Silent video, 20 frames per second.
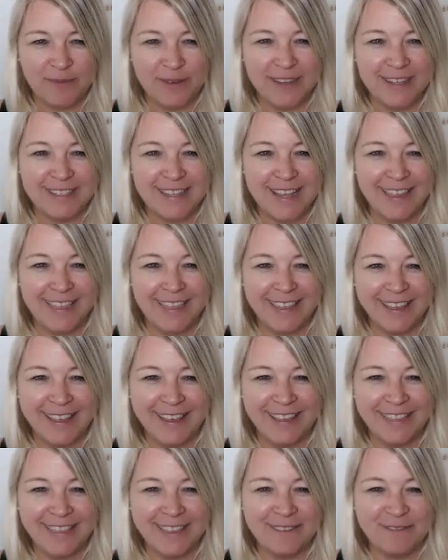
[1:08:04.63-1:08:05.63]
because I
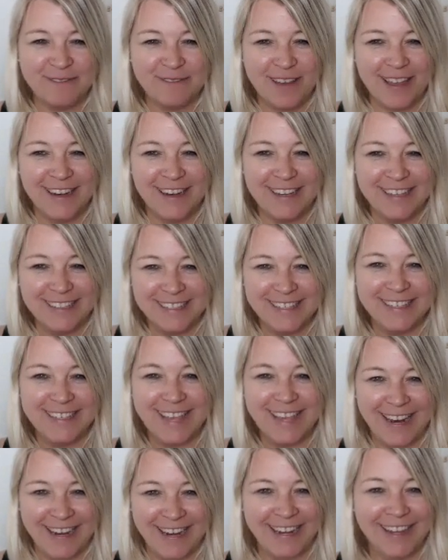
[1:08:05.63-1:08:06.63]
think the fun is
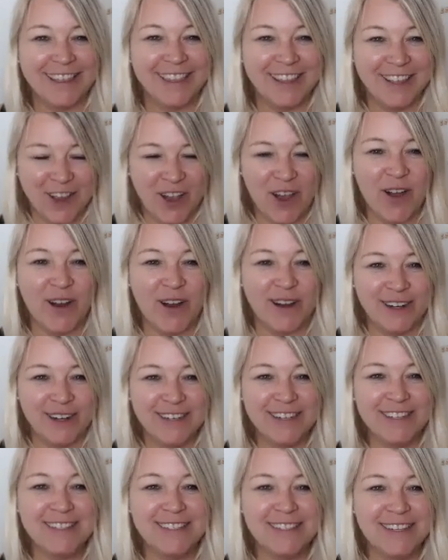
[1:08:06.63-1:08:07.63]
getting in the
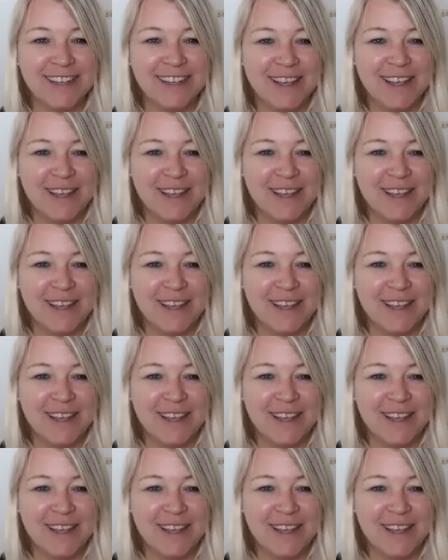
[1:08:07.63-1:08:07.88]
cards.